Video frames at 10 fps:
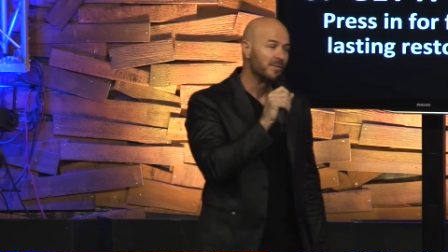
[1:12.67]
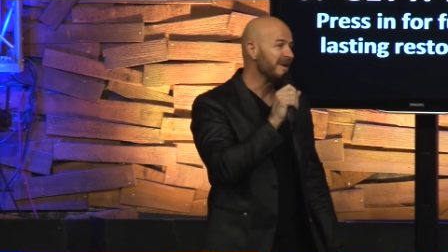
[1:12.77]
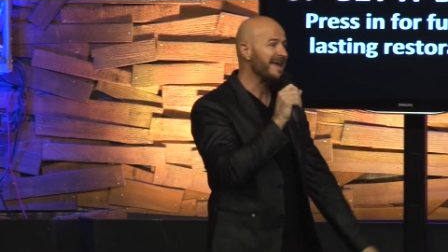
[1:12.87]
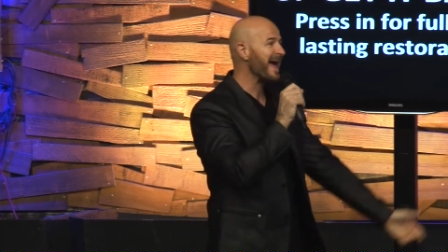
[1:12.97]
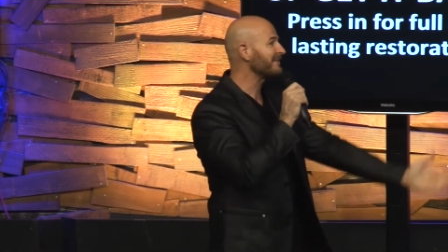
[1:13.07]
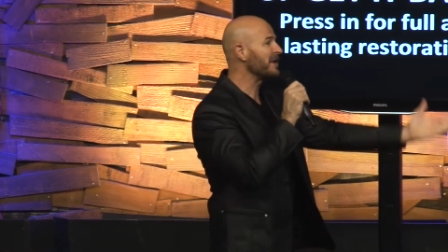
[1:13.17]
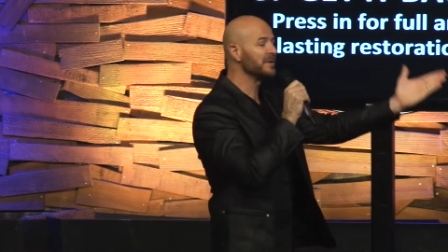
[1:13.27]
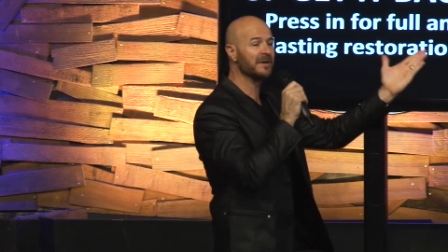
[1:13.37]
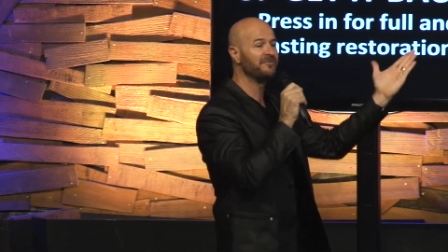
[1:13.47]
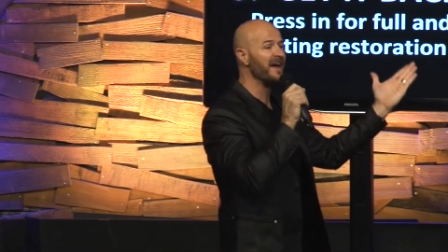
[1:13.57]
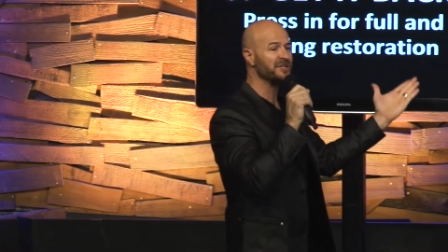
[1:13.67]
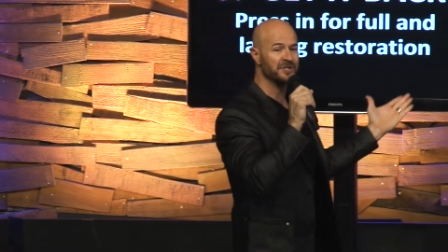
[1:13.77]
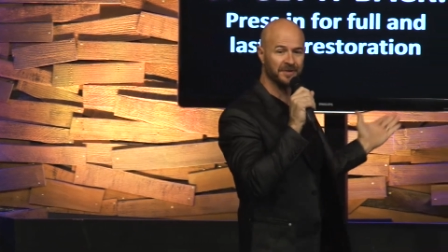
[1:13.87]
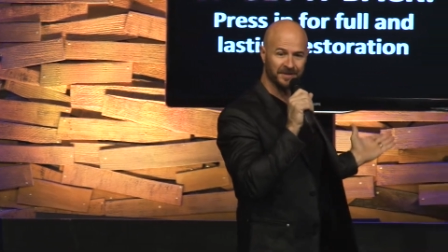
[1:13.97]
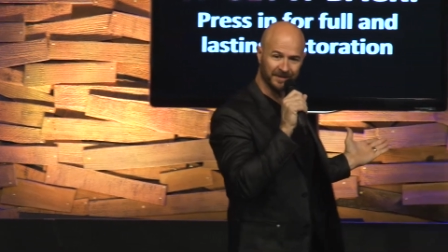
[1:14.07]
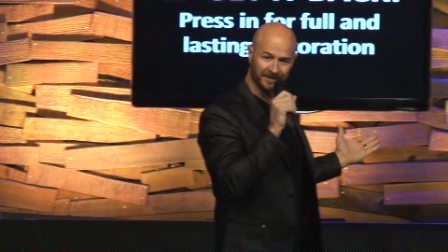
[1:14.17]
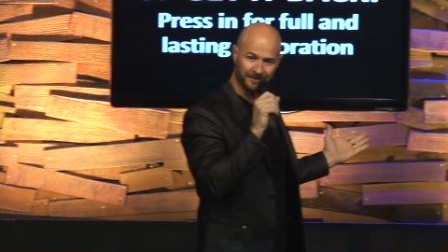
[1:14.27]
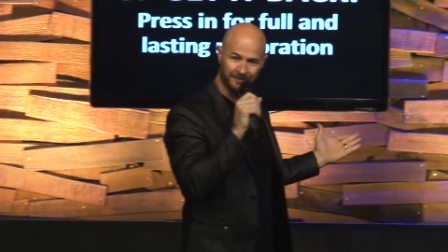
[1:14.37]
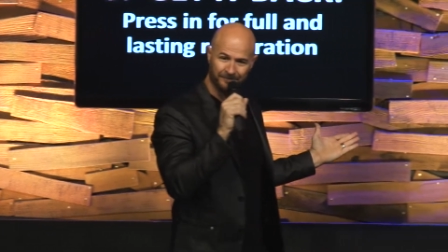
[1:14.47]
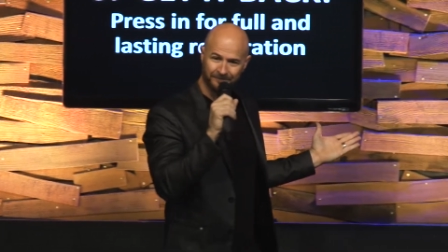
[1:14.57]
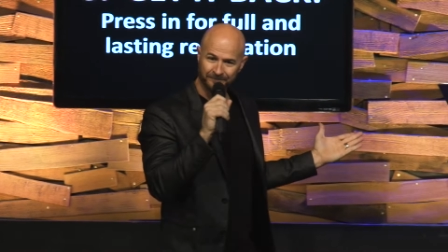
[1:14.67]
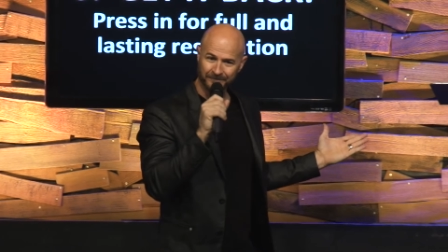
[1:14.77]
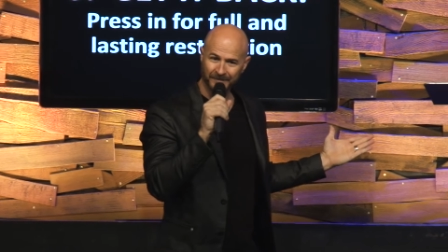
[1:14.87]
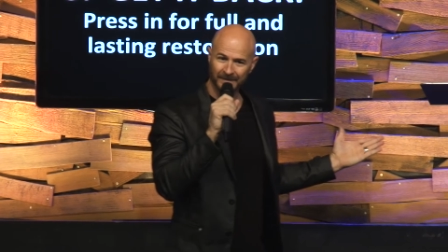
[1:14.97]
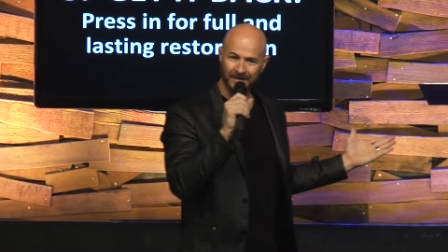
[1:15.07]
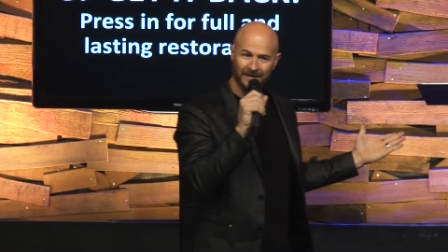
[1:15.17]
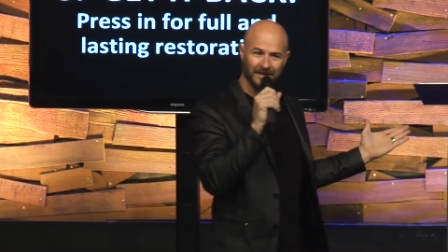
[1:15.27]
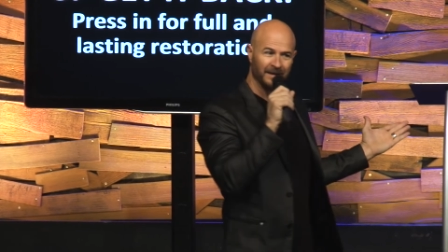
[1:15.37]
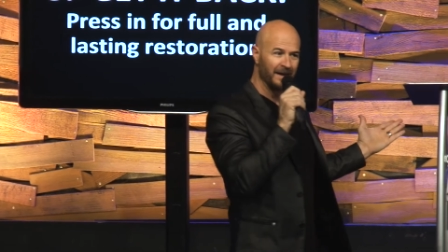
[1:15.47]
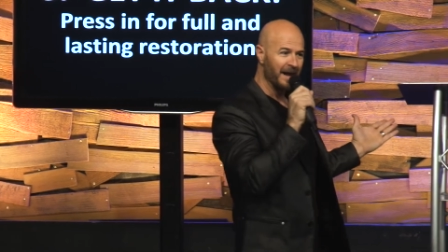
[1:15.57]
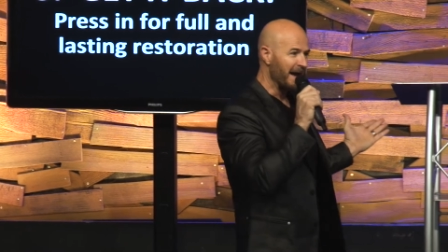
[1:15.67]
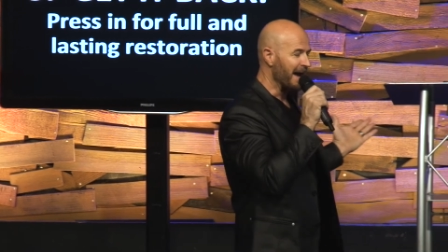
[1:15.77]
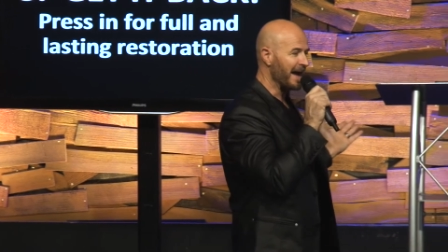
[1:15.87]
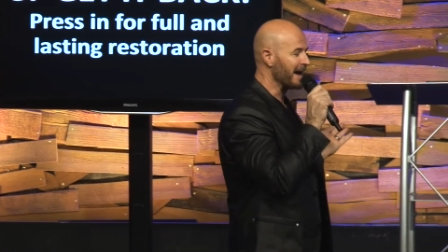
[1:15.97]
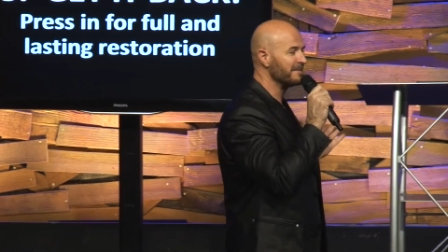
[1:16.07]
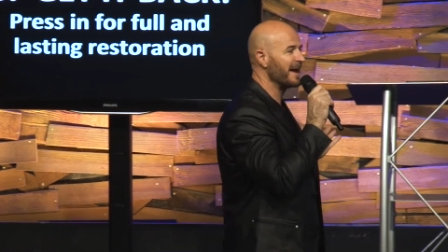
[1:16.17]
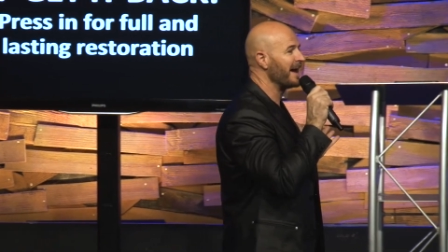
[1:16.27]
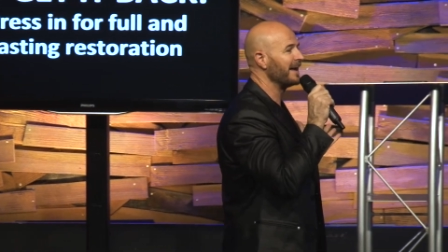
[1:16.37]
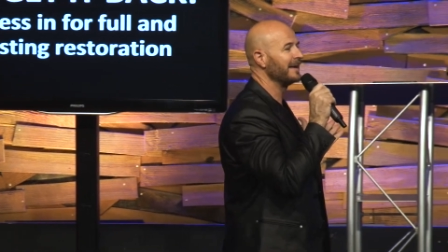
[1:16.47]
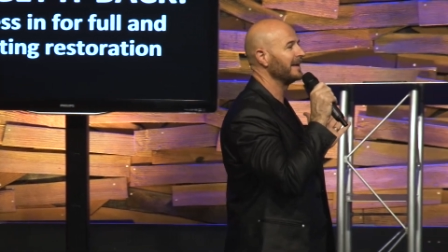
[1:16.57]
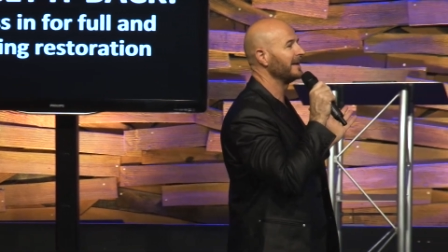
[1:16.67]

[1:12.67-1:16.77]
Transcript: we have no confessional here. I, am not,